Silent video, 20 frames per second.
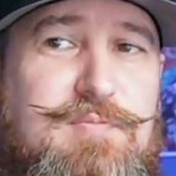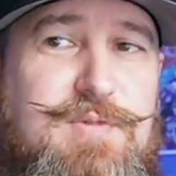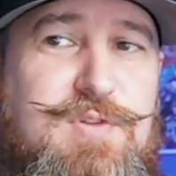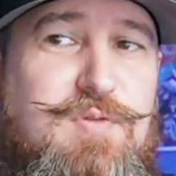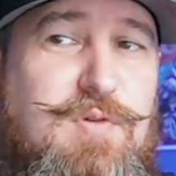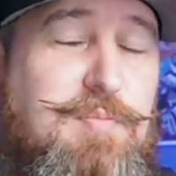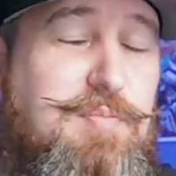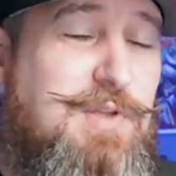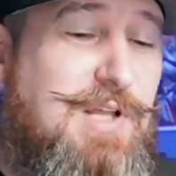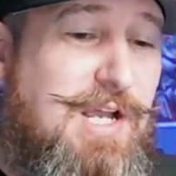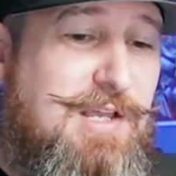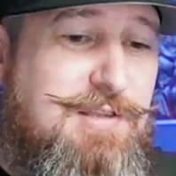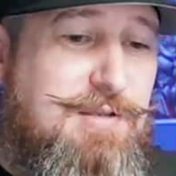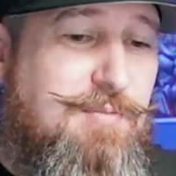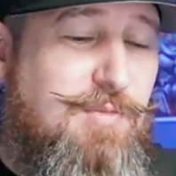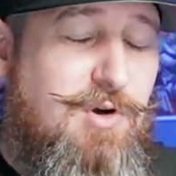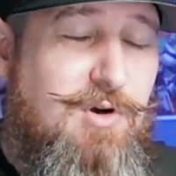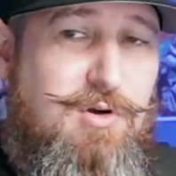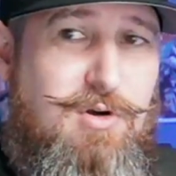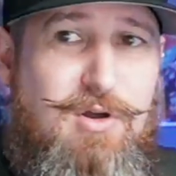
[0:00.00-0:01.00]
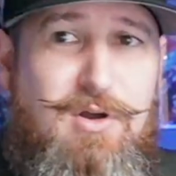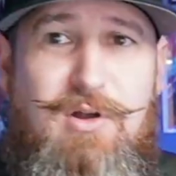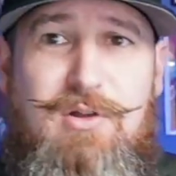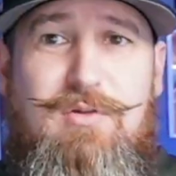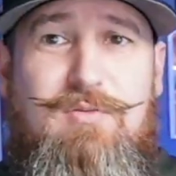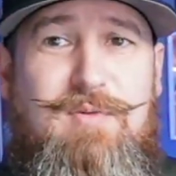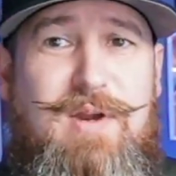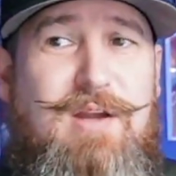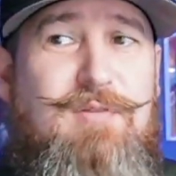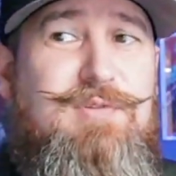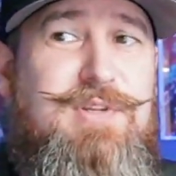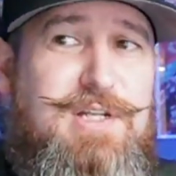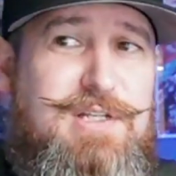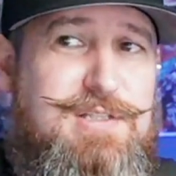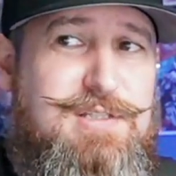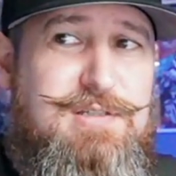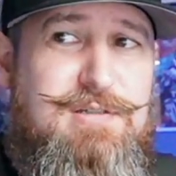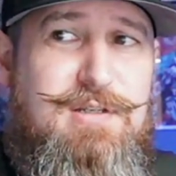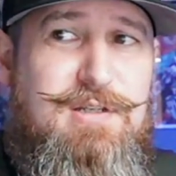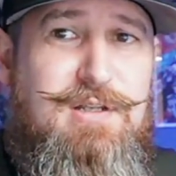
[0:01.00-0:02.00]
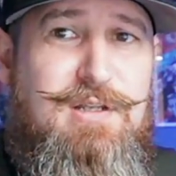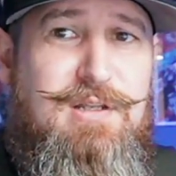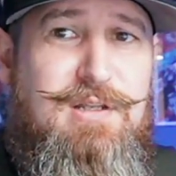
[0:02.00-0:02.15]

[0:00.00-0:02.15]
to apply them are all around us.